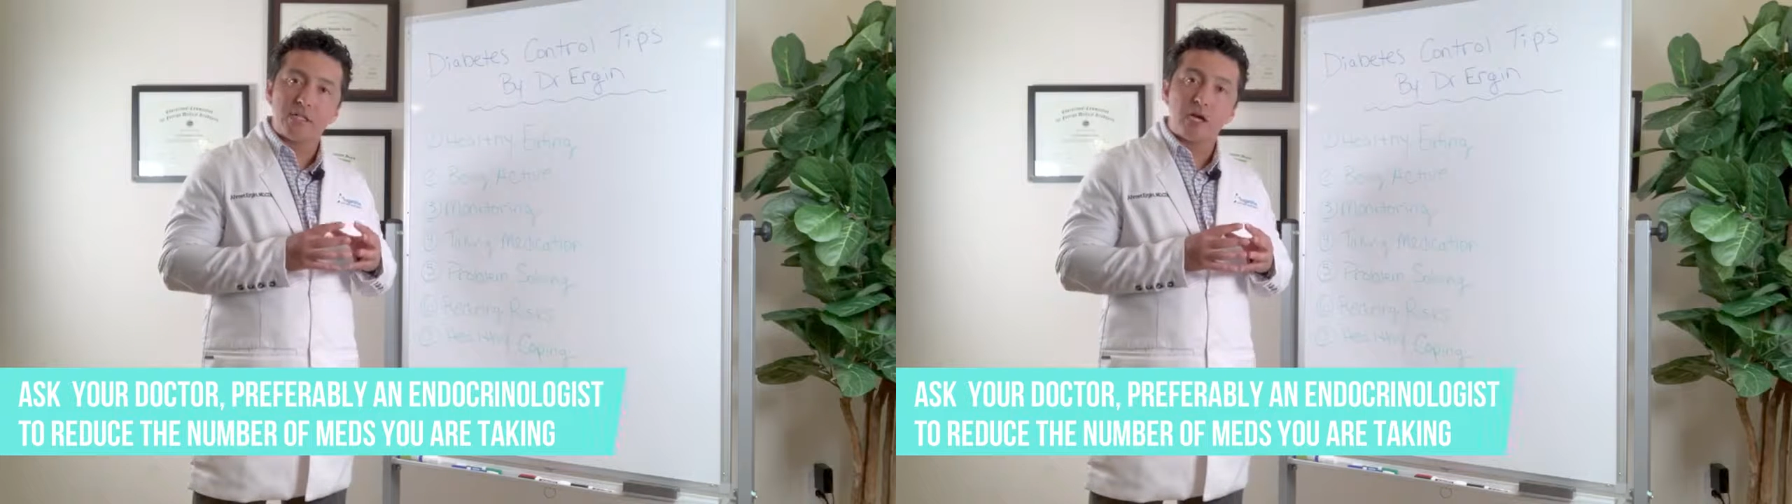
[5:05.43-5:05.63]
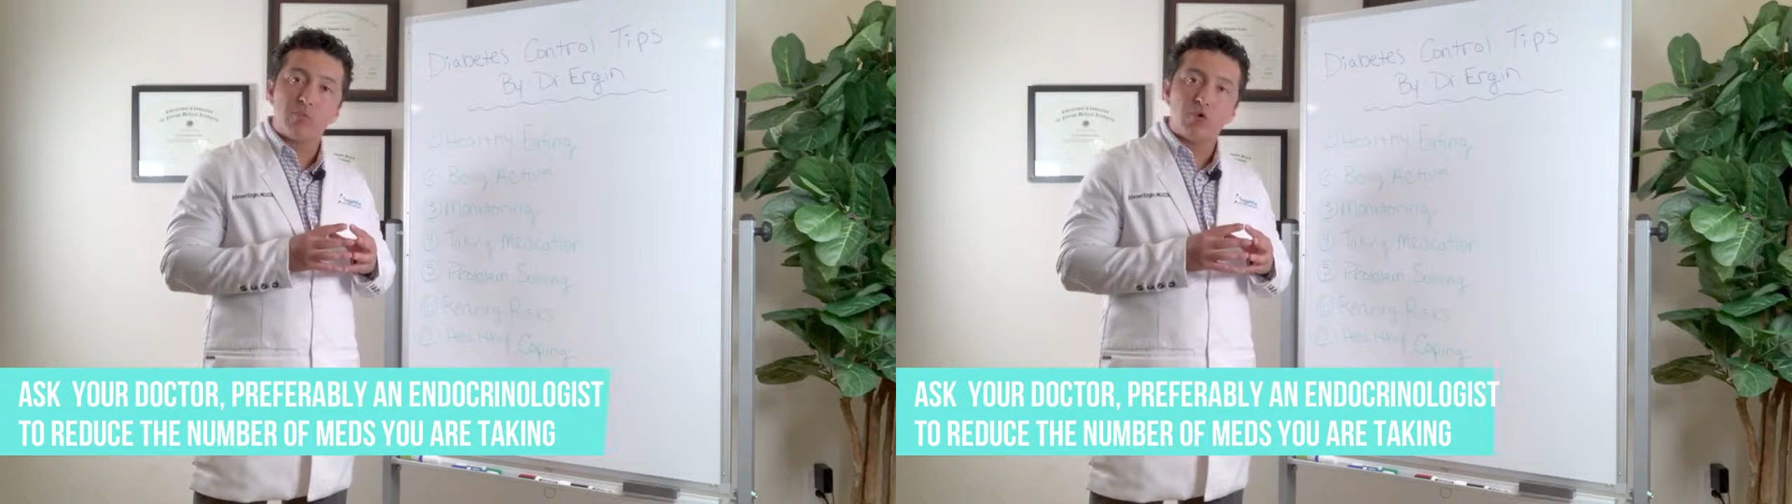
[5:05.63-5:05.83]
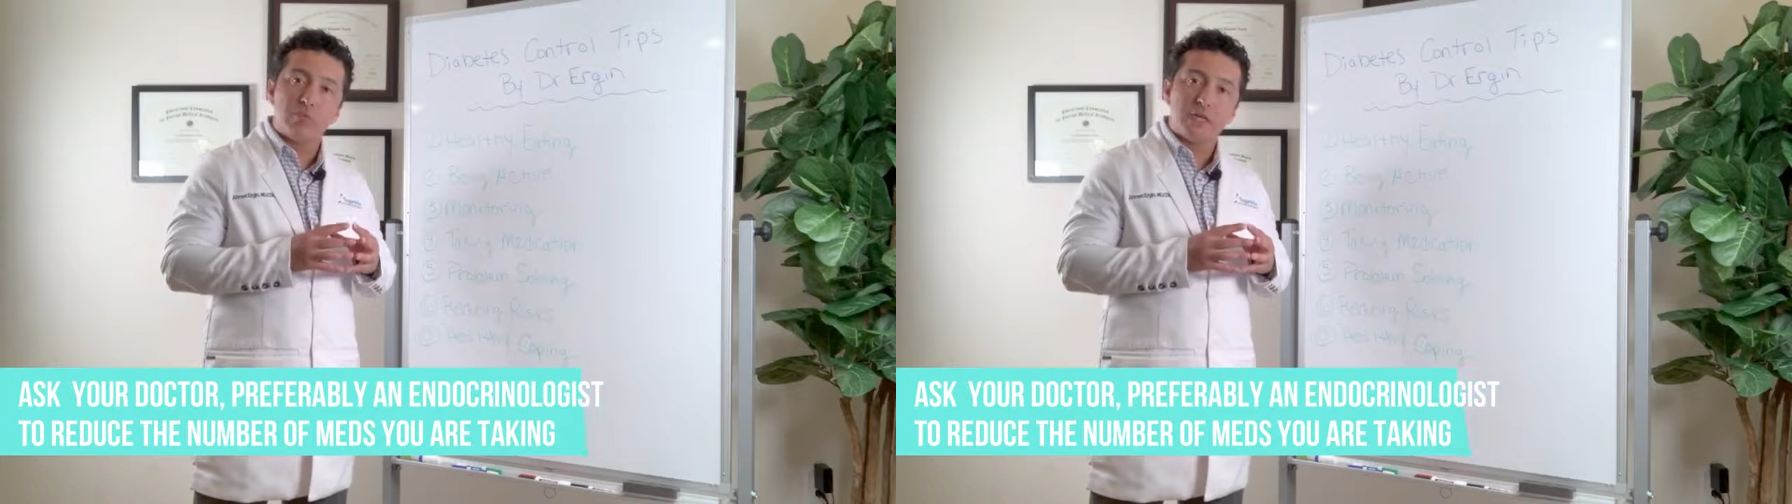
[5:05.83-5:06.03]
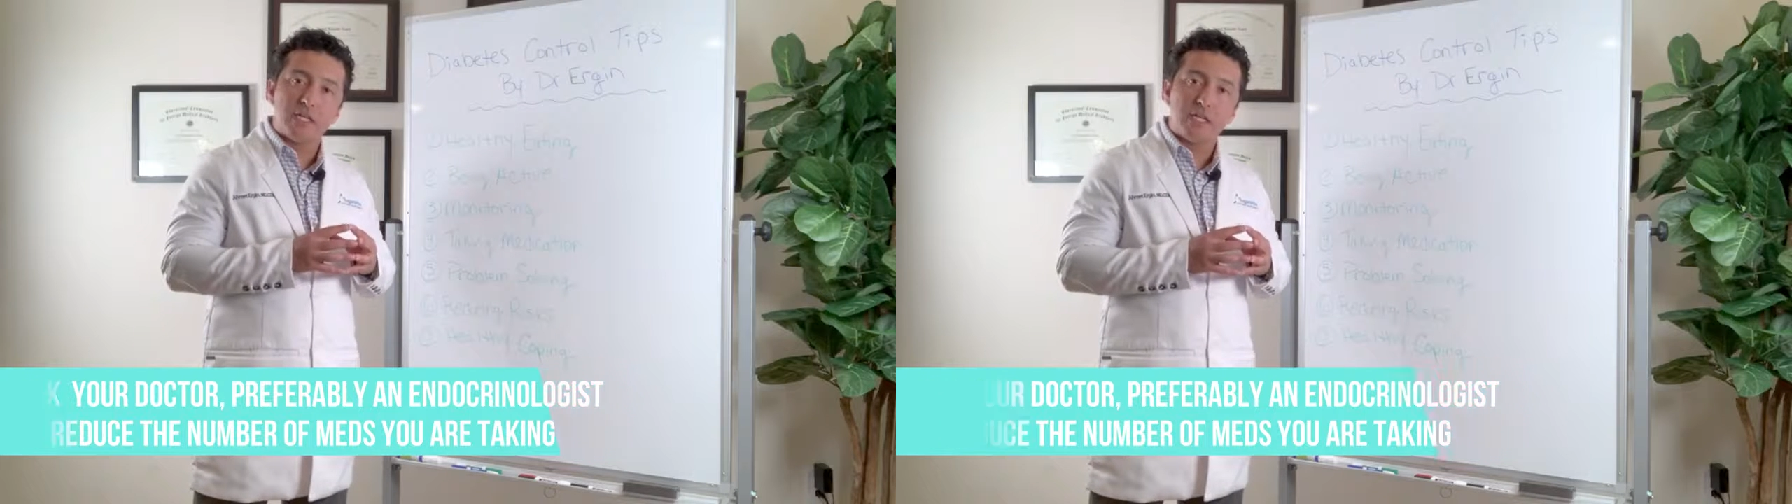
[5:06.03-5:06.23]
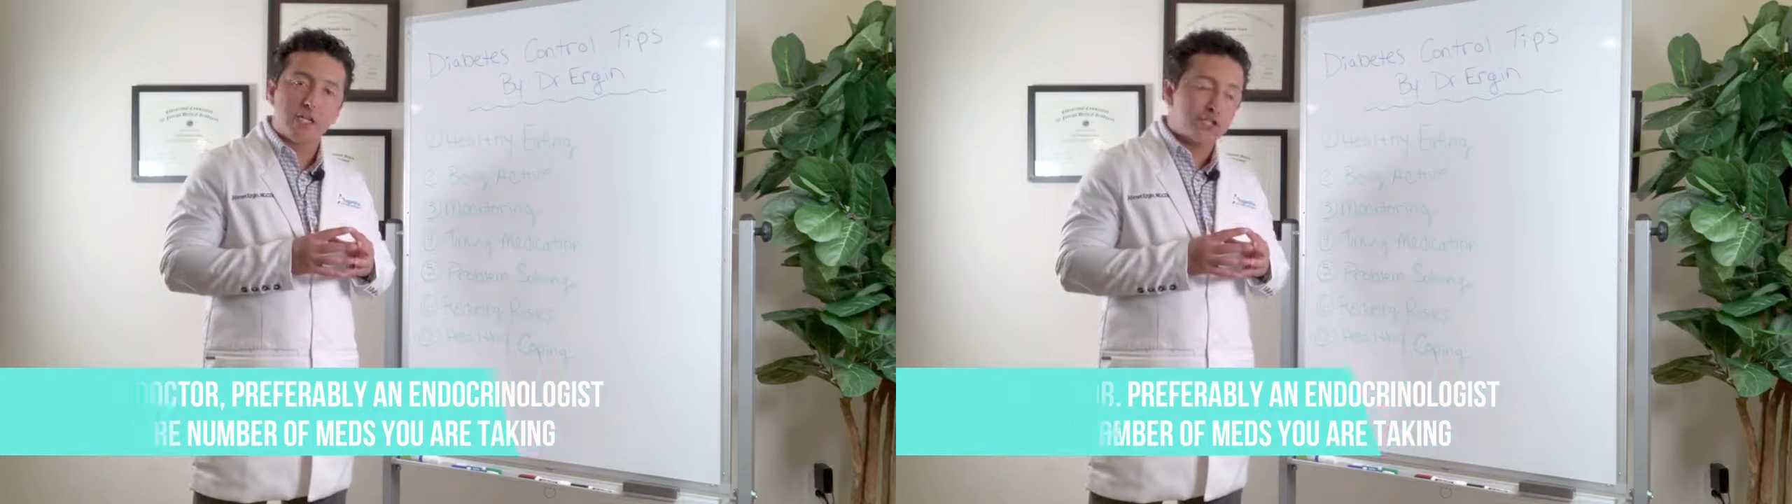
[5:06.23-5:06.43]
number of
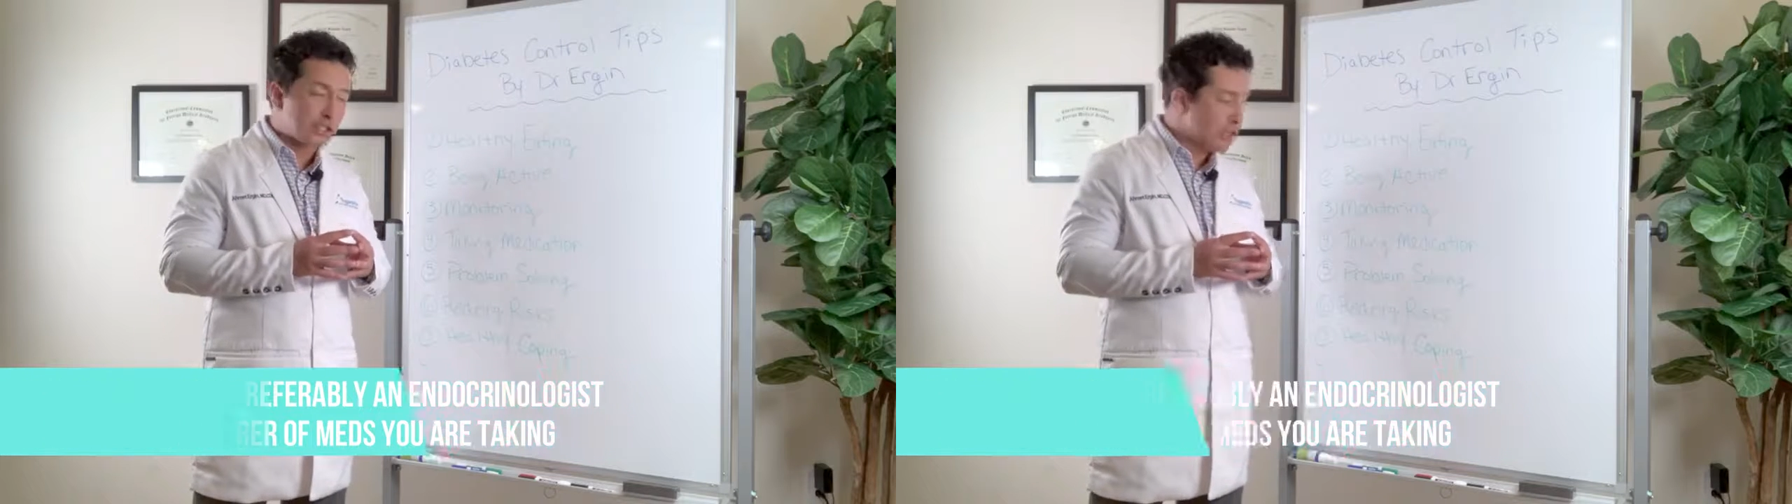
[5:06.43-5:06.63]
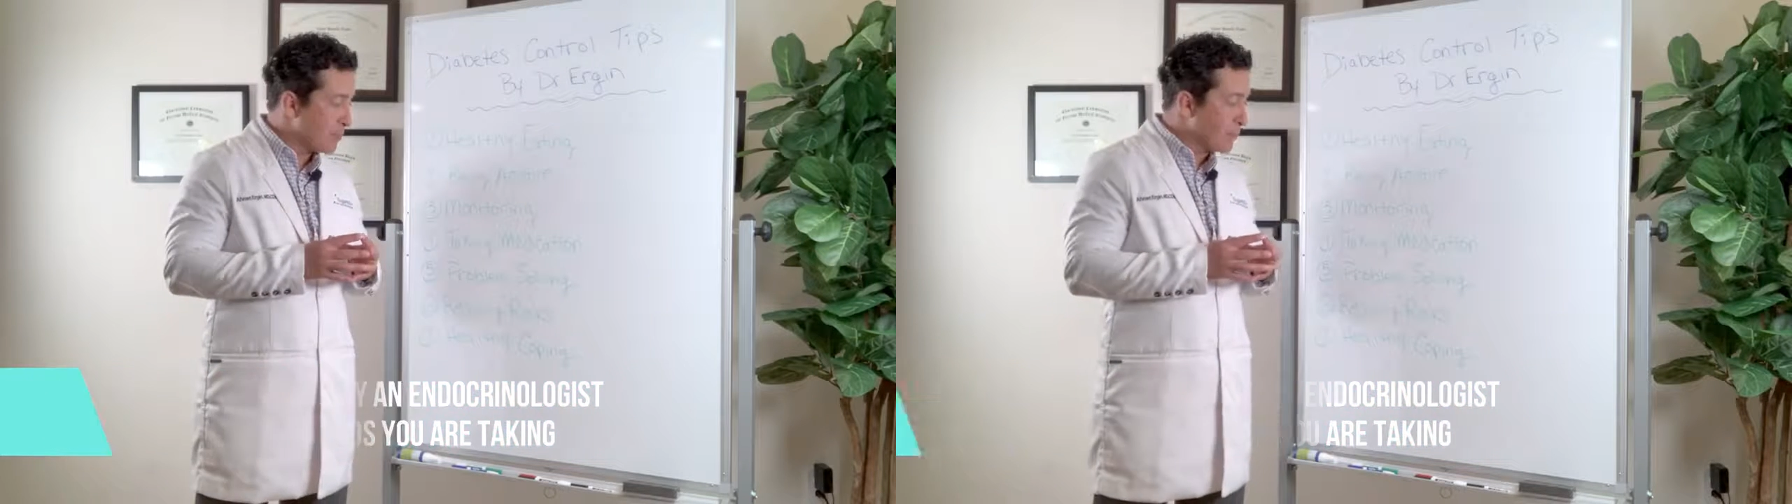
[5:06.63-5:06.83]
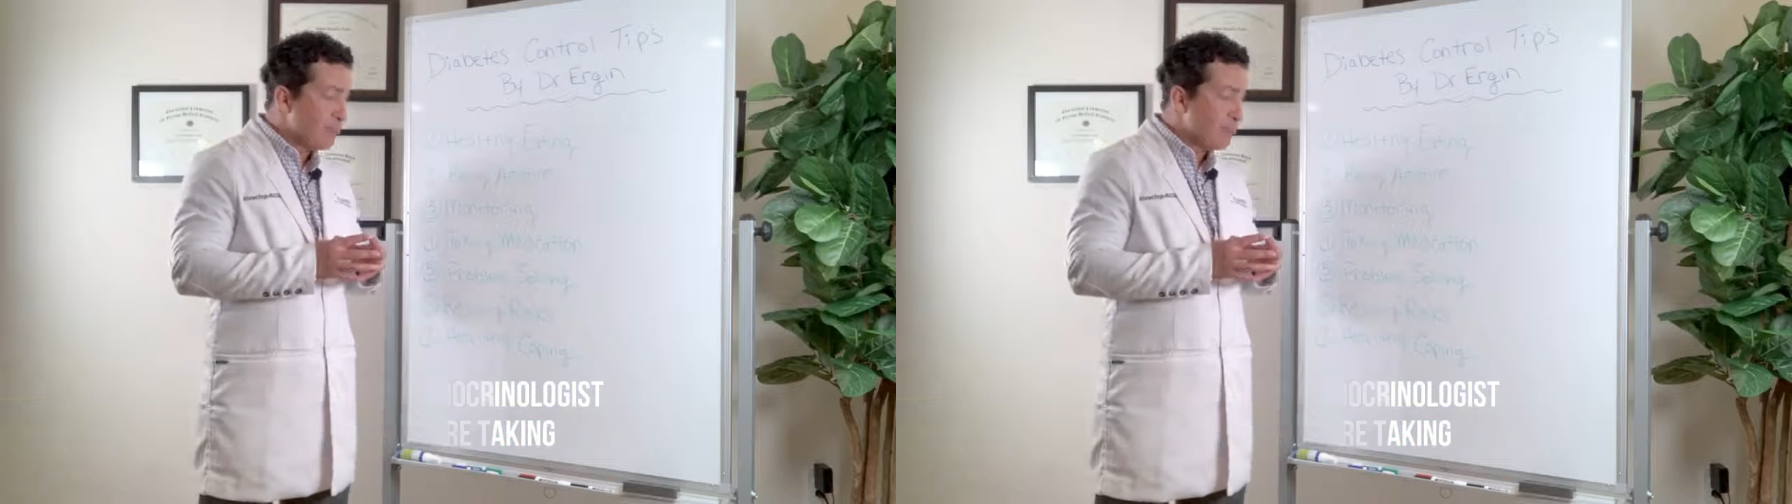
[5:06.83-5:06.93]
medications.